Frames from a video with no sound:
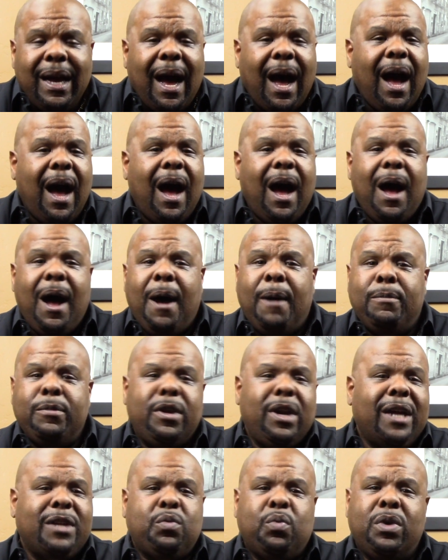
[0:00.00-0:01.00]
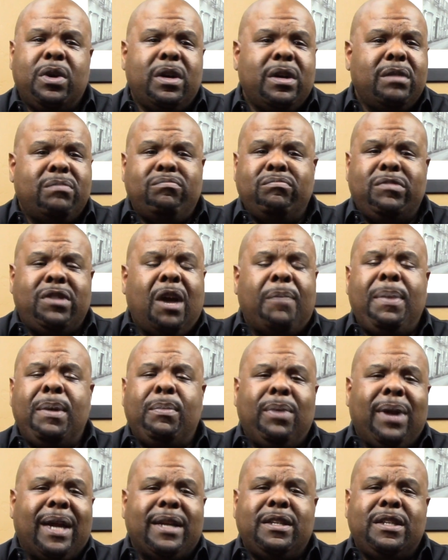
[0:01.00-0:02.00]
That's where young
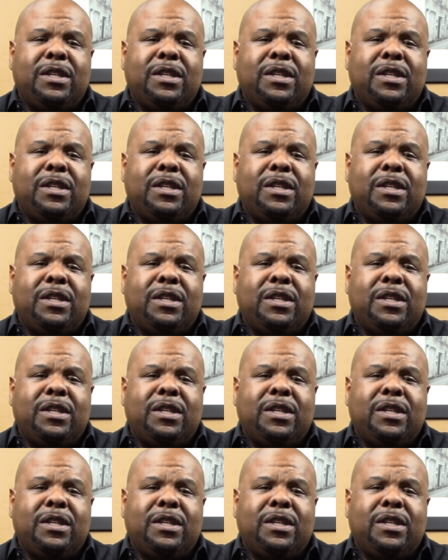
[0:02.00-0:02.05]
people like to